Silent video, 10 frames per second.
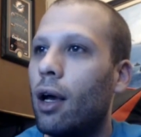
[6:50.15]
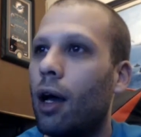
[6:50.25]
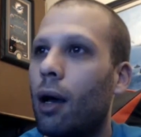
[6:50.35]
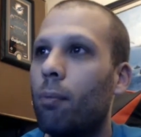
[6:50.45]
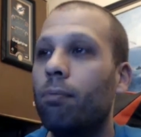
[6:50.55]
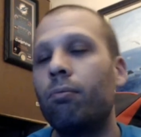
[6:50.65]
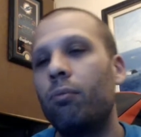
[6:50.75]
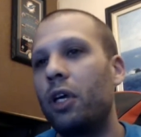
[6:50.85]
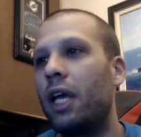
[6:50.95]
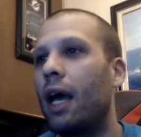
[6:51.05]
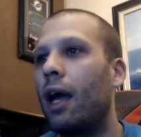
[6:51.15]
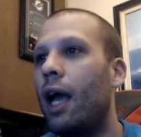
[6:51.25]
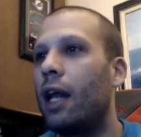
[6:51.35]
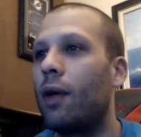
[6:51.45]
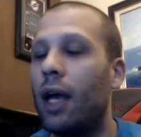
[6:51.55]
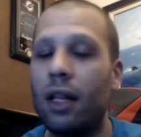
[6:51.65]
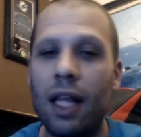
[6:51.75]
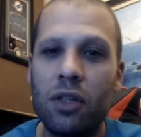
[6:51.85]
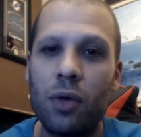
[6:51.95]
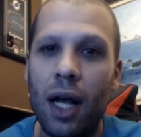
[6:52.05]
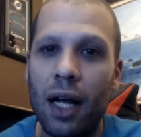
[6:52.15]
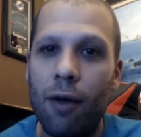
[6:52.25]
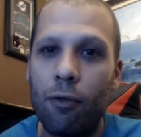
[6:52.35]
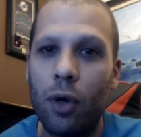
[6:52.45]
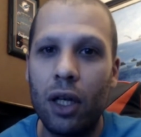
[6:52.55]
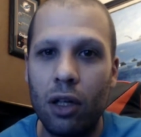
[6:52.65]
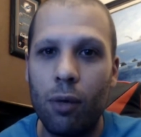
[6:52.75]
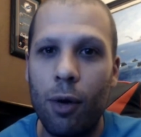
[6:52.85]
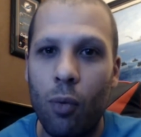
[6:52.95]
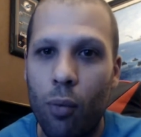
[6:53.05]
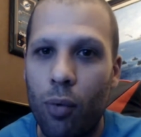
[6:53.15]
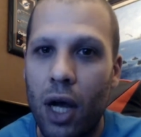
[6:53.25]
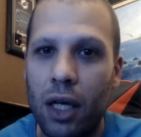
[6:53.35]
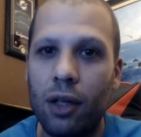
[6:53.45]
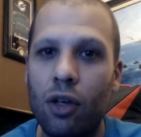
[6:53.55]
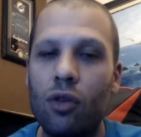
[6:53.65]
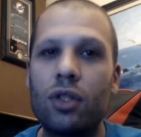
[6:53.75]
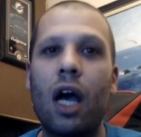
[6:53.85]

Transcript: That's what I got for you. A little bit more breaking news.